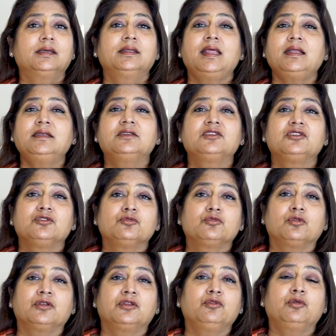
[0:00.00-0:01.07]
That
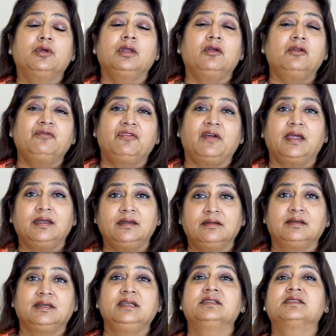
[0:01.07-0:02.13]
you cannot find
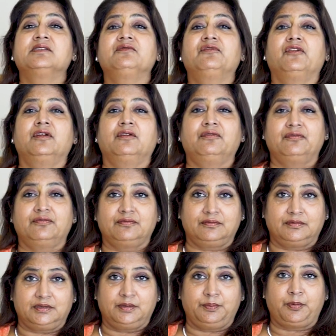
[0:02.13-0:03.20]
a reason for
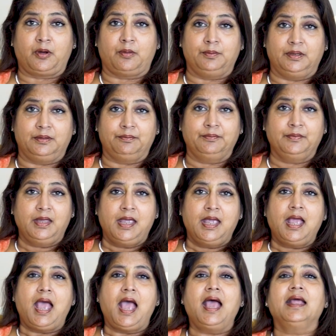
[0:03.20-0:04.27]
the problem.
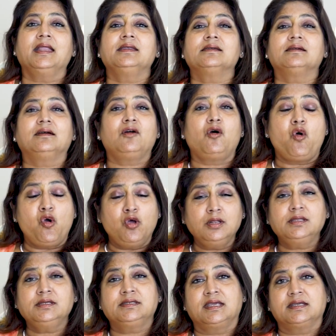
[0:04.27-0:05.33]
And
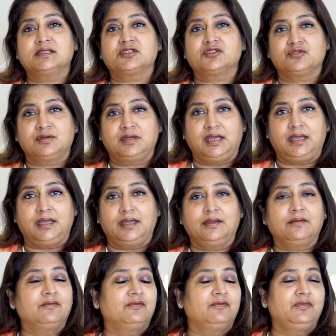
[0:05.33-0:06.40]
all the tests today,
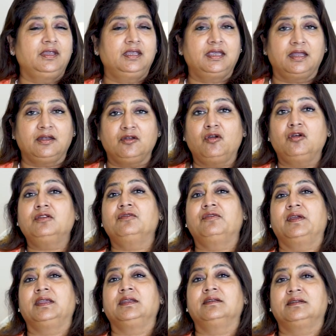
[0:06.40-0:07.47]
we cannot
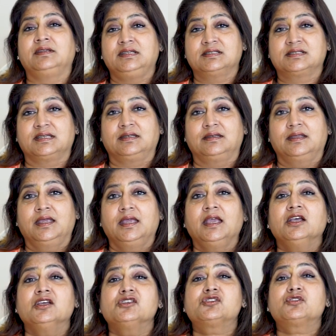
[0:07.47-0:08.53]
find a reason.
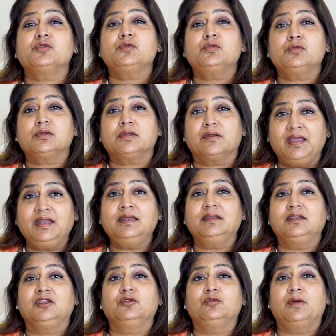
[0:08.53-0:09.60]
So
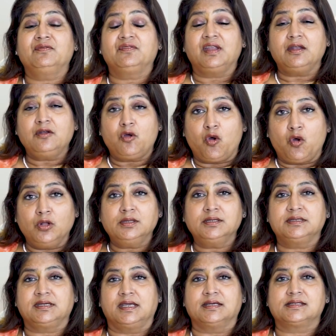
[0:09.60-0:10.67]
when you have done all
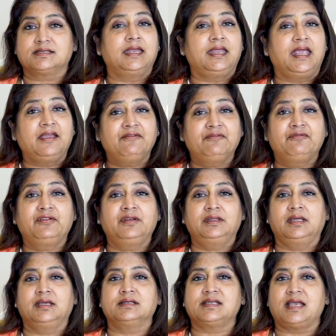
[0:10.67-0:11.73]
the tests and
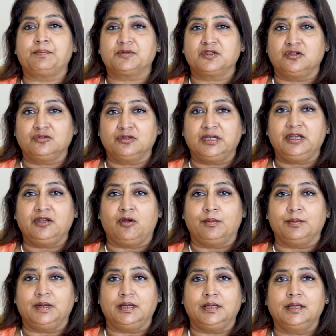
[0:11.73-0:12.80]
everything is absolutely
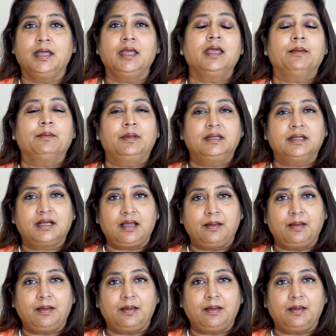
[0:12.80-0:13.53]
normal, but the